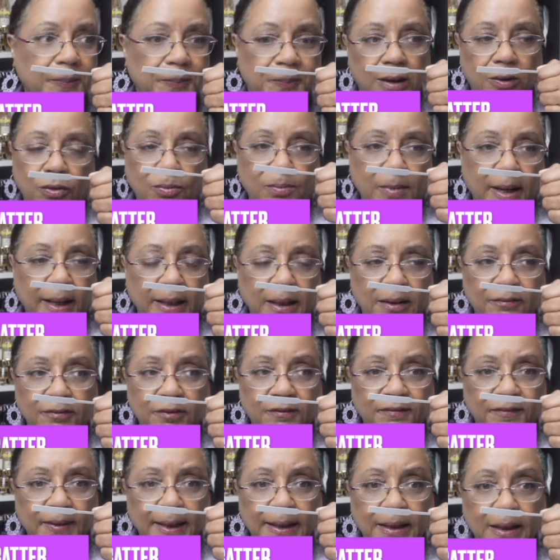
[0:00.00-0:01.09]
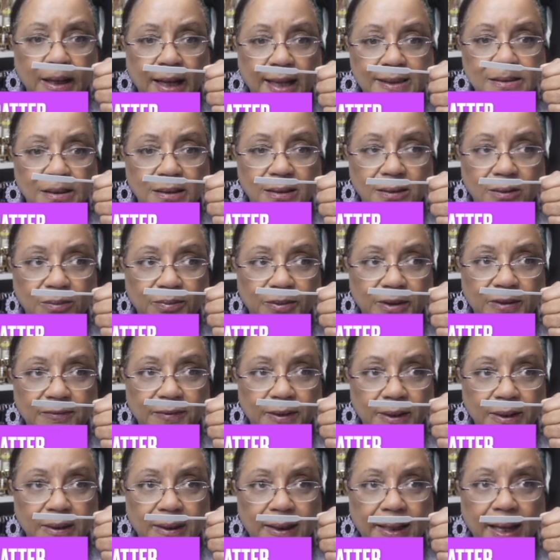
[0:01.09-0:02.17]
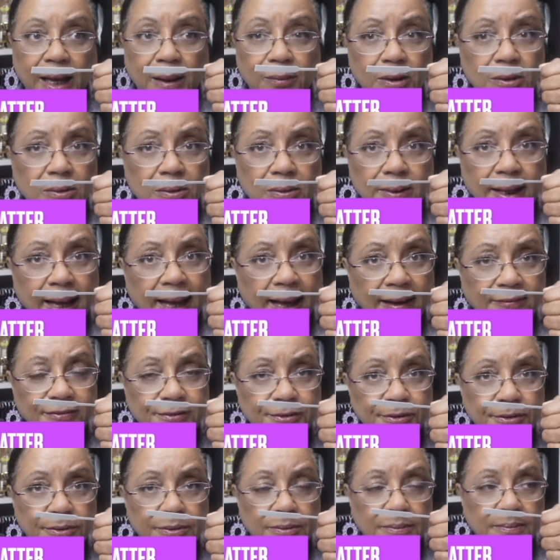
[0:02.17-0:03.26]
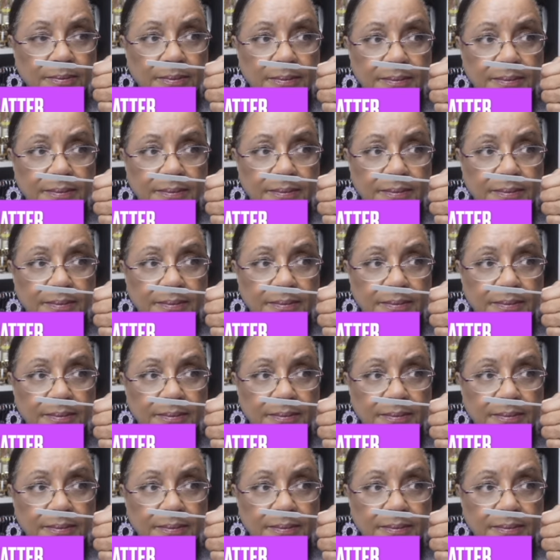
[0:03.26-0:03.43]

You might even find it has a little bit of a chemical after